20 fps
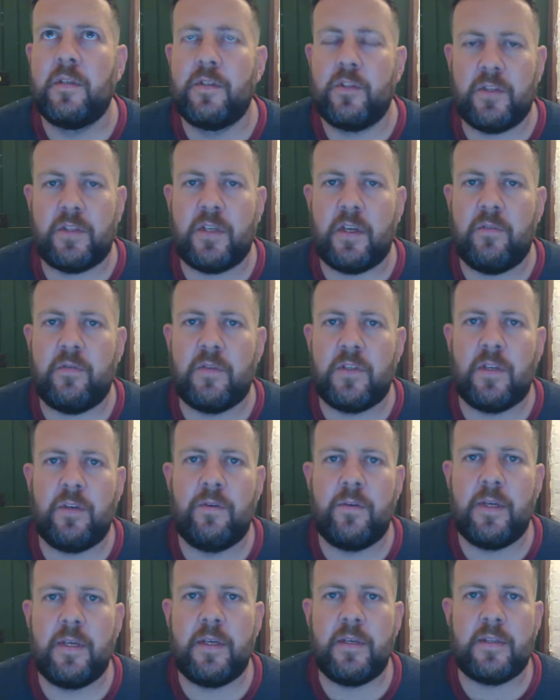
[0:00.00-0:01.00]
just over 2
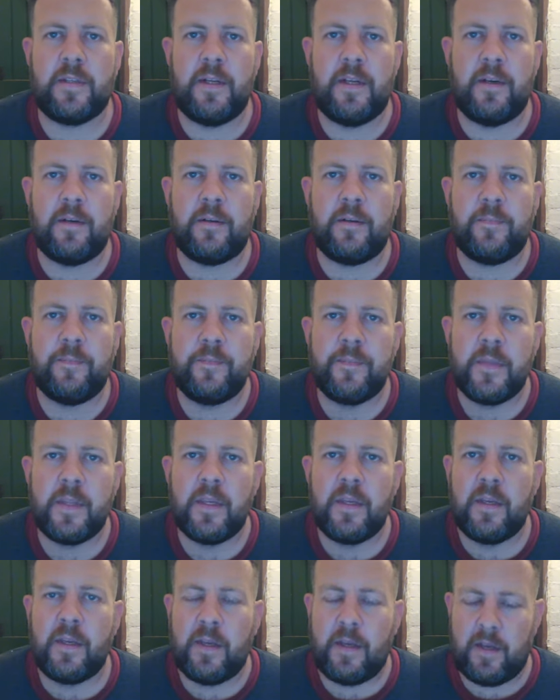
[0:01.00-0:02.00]
years now.
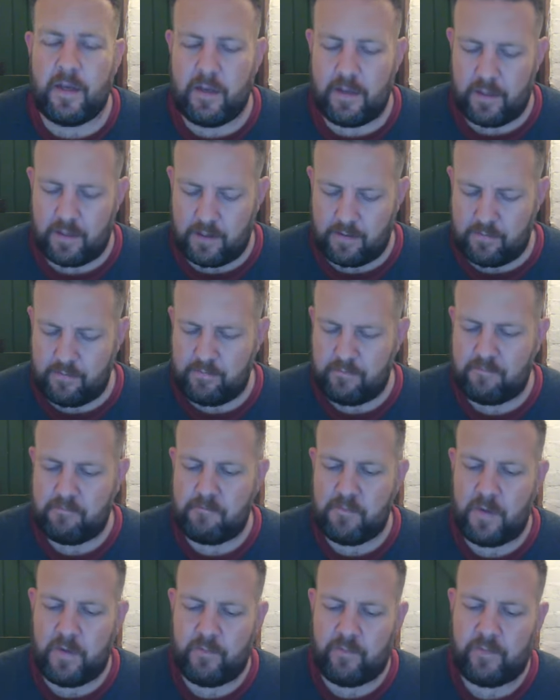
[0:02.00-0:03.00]

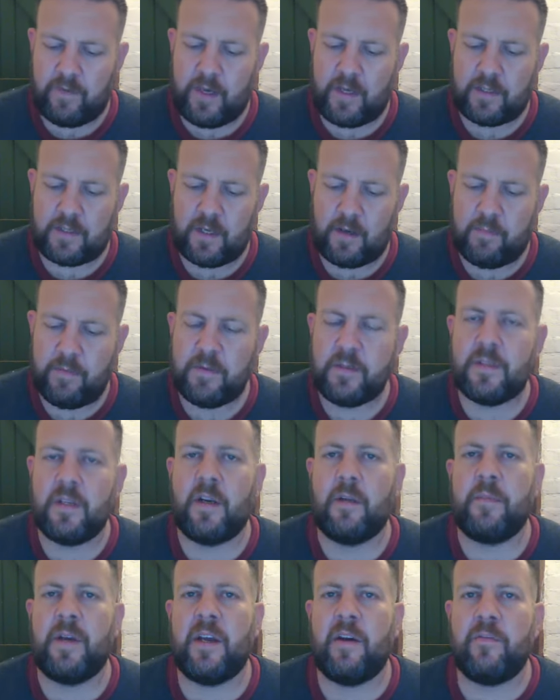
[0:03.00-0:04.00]
In fact, up
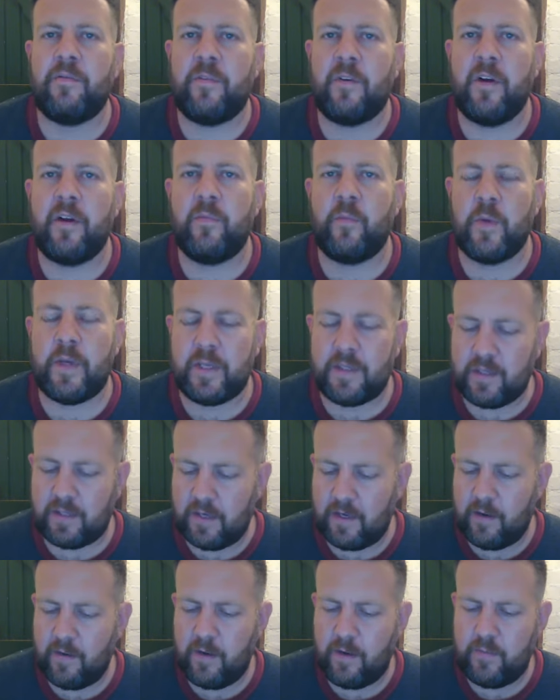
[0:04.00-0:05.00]
until about 5 weeks
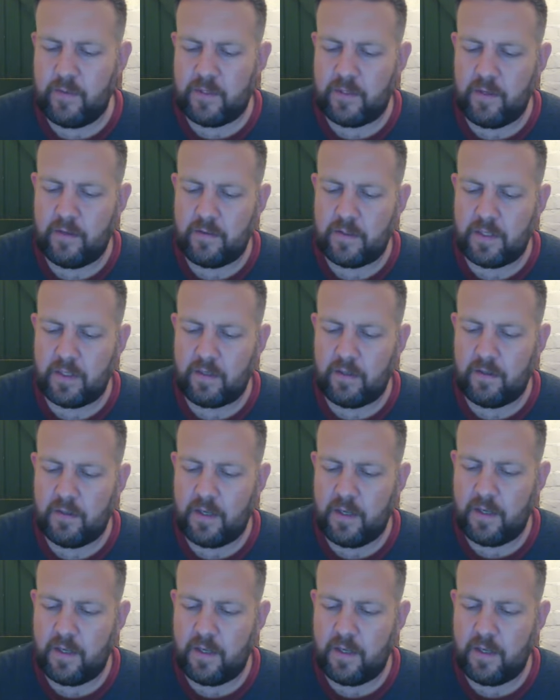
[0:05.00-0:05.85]
ago, I was using